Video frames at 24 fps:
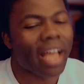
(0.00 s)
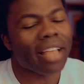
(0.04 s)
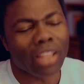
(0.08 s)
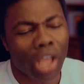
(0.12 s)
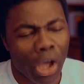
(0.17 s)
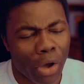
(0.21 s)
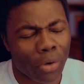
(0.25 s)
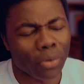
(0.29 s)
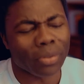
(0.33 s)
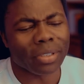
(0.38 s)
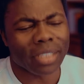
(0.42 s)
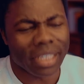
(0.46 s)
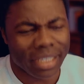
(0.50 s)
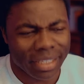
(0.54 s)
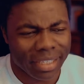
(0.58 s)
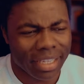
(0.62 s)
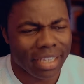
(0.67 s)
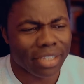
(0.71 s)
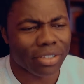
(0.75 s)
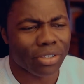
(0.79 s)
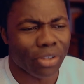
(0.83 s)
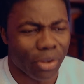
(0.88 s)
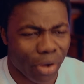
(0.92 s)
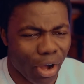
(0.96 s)
no, this
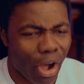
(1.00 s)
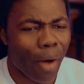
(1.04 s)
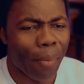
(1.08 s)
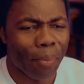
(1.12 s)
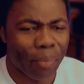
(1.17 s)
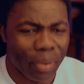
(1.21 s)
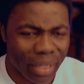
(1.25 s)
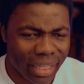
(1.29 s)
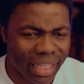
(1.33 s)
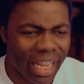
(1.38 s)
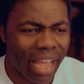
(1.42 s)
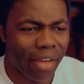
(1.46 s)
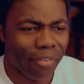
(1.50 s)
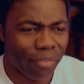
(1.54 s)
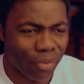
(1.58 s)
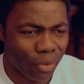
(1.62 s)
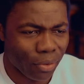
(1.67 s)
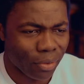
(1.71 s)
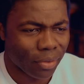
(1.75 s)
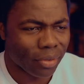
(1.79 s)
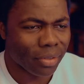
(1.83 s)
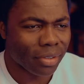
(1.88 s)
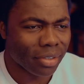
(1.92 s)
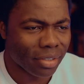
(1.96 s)
is the upper
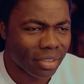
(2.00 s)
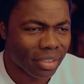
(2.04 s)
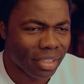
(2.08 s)
level.